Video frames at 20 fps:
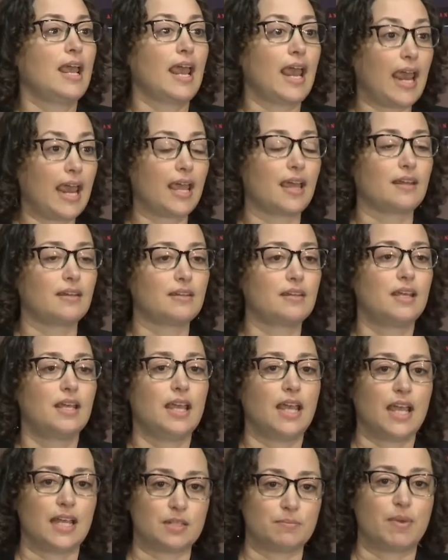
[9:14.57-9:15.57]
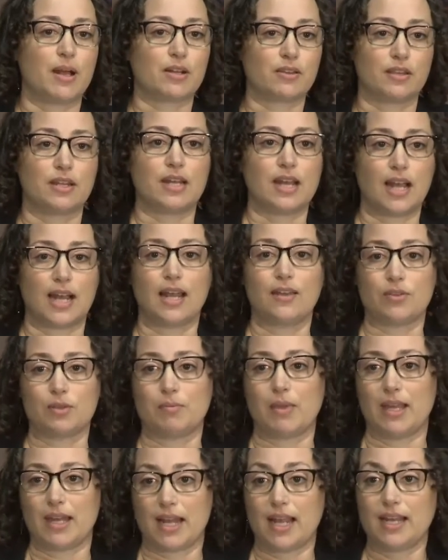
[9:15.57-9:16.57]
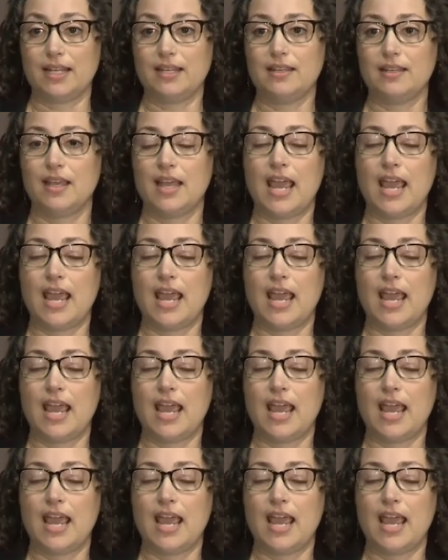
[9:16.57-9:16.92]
And it's better than not having made any.